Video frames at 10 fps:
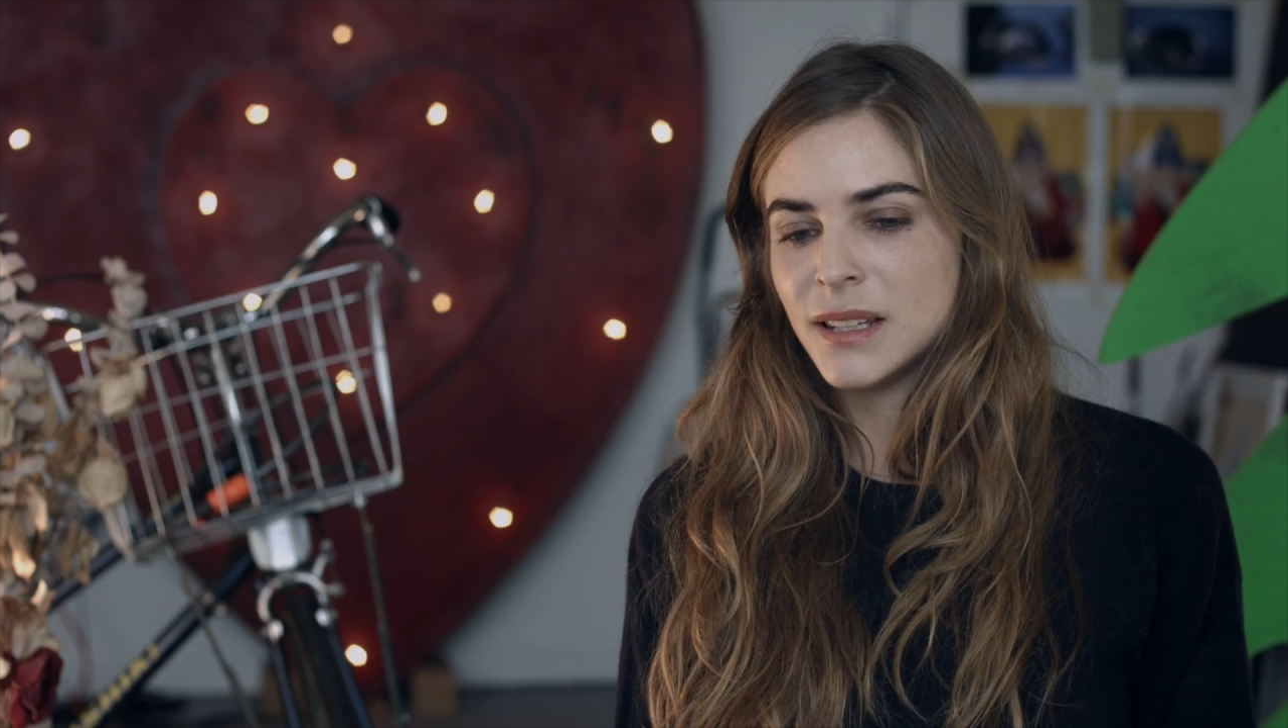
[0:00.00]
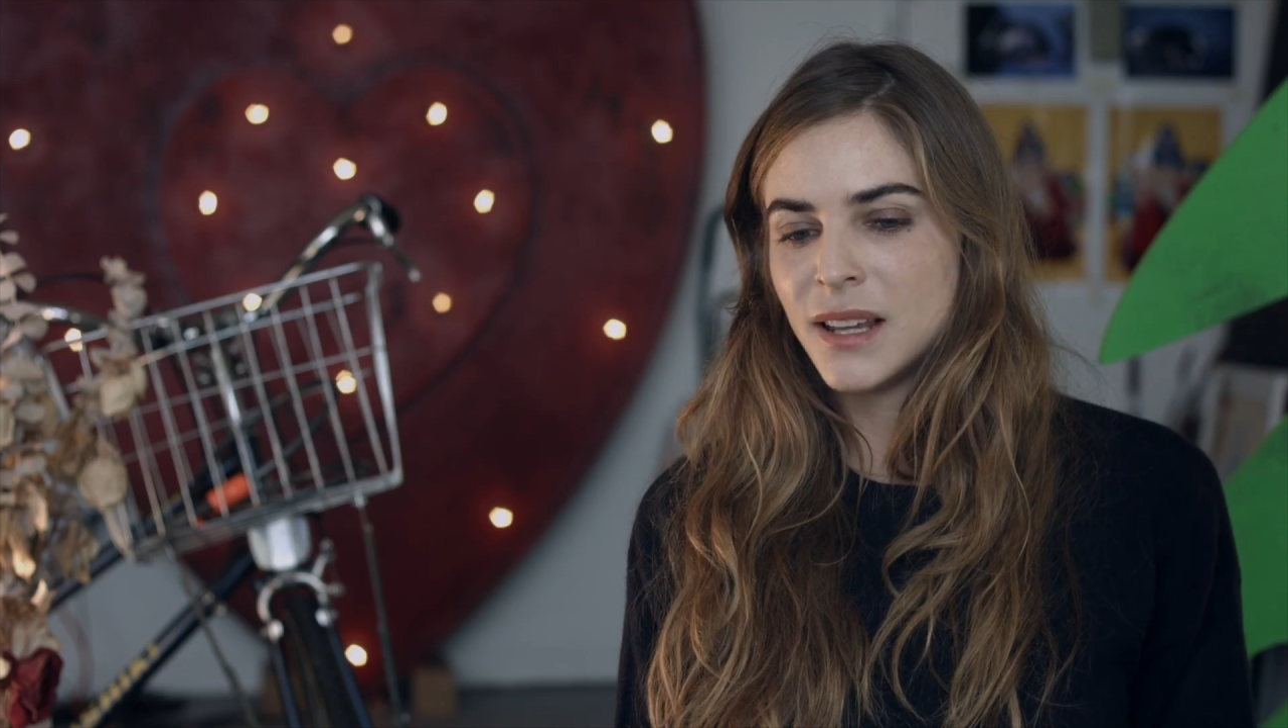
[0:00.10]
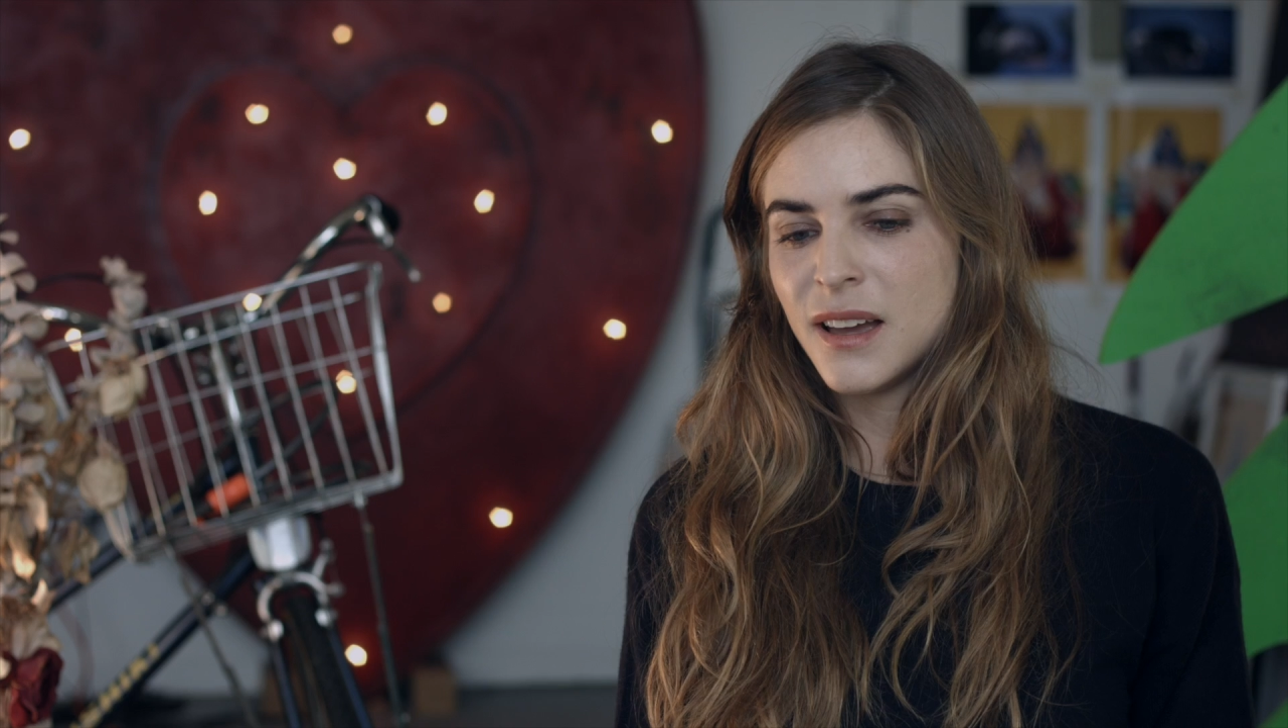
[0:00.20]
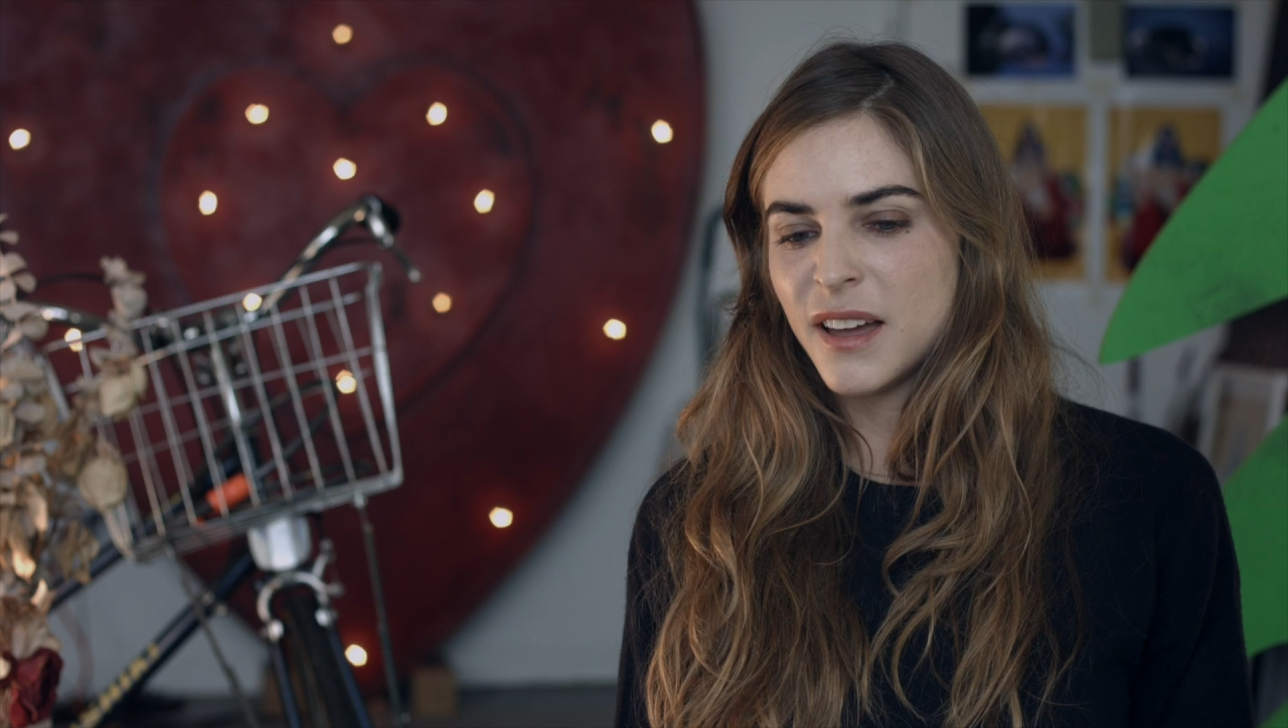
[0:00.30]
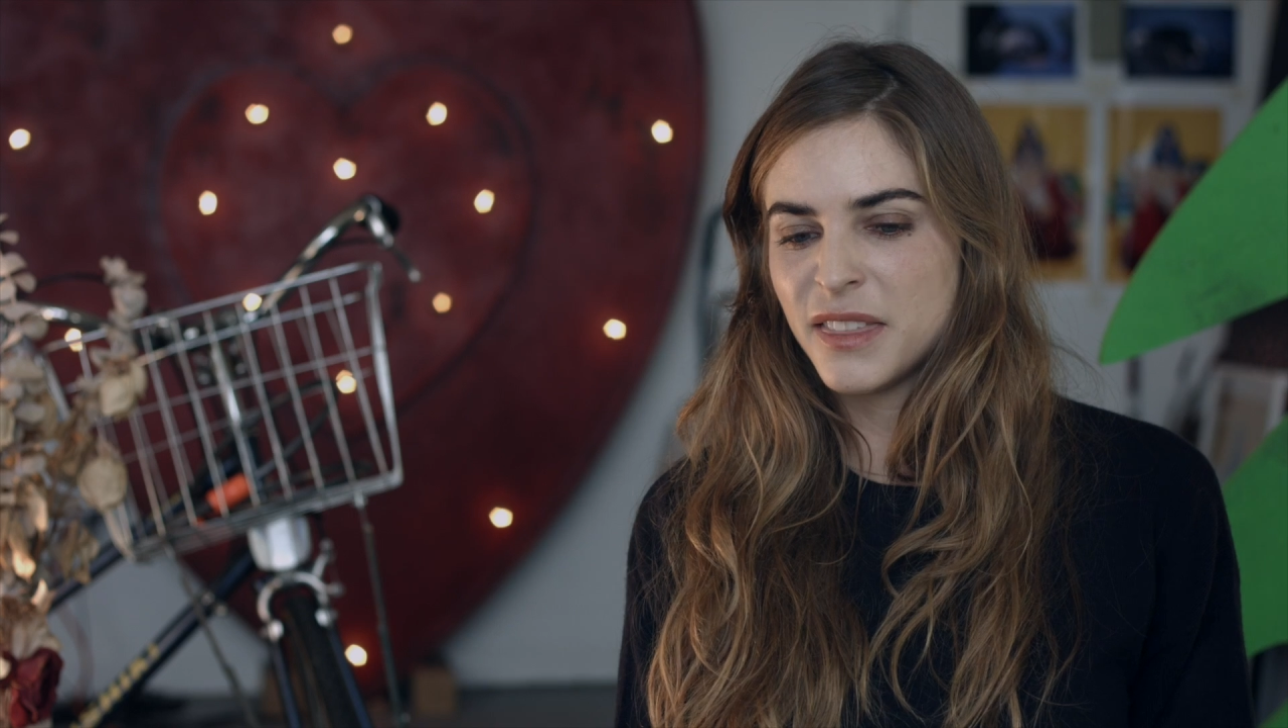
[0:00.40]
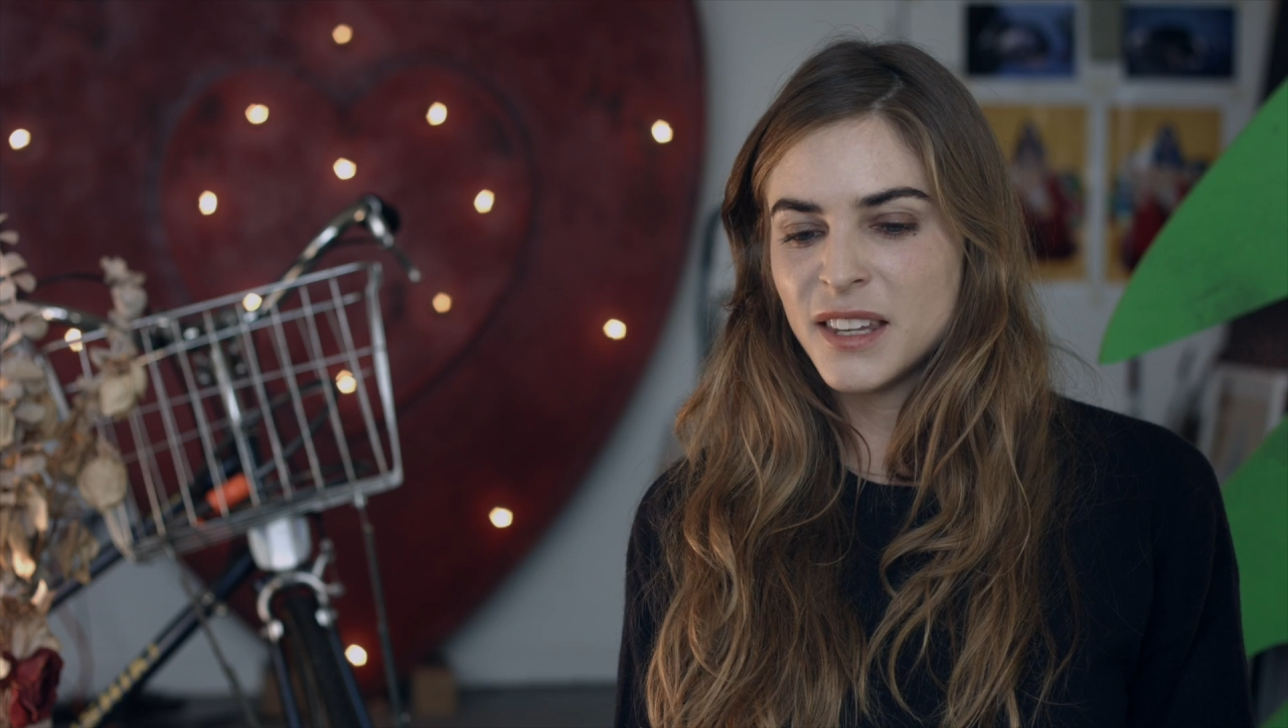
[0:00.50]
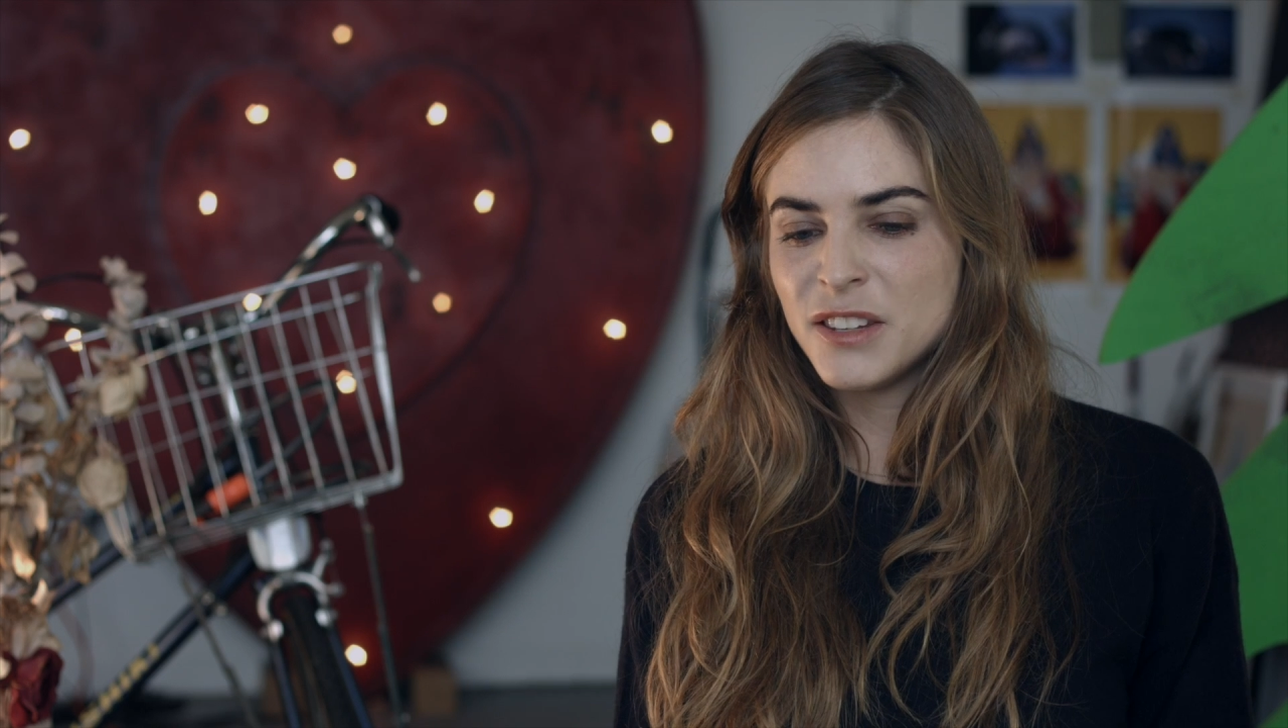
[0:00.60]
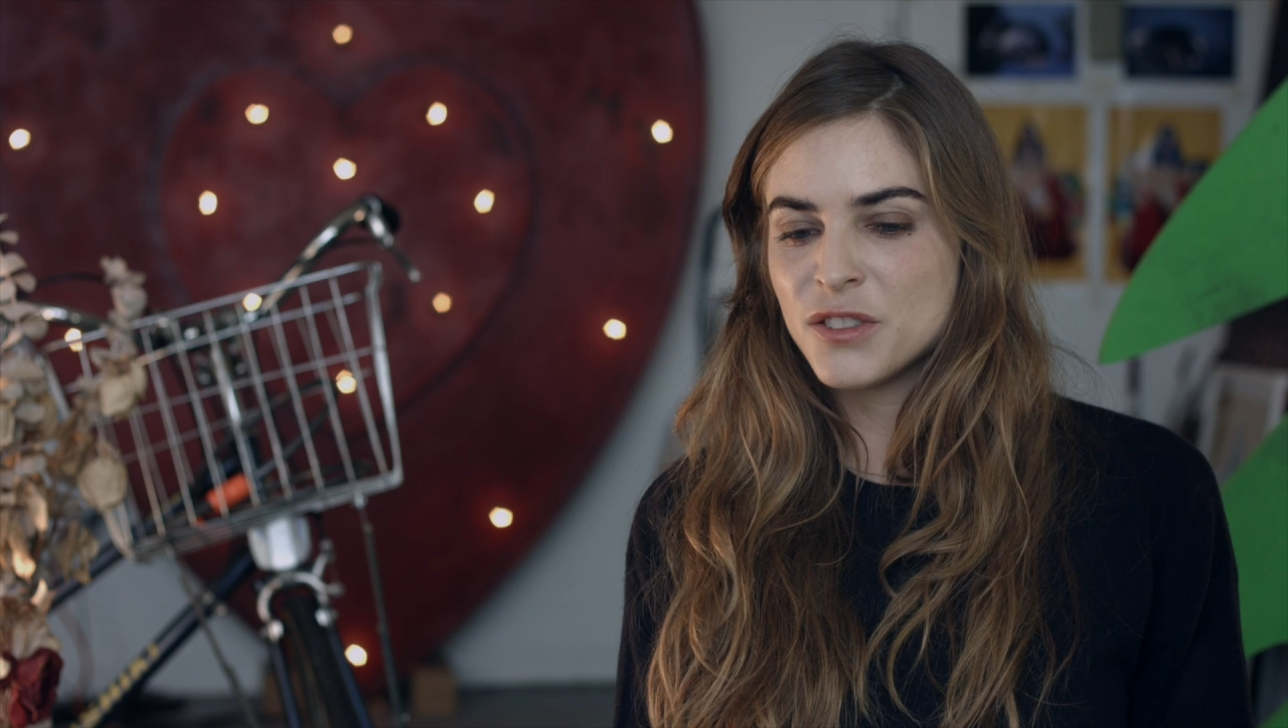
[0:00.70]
yeah, I think